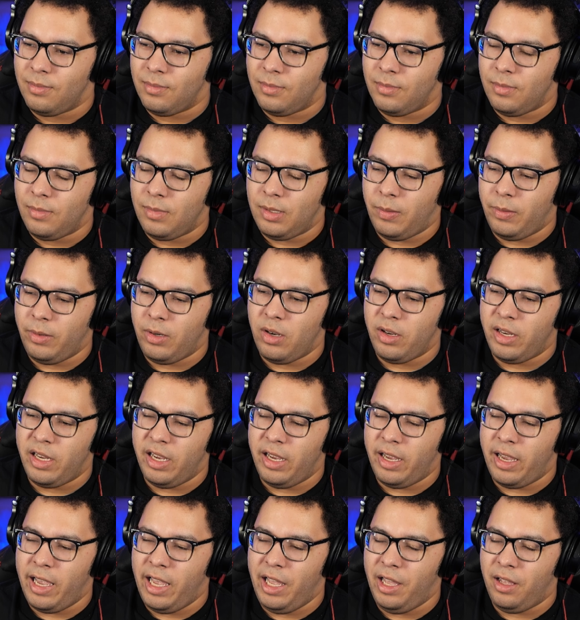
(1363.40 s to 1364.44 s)
Are we gonna
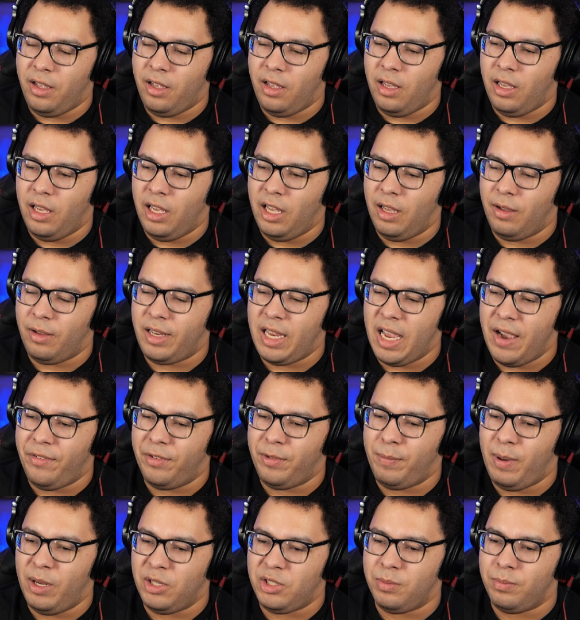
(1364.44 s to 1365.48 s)
get Kevin to
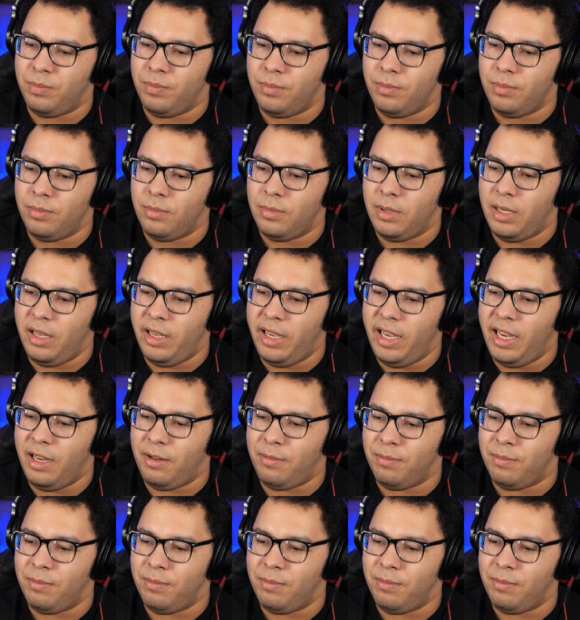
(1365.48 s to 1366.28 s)
punch him? Oh, hey!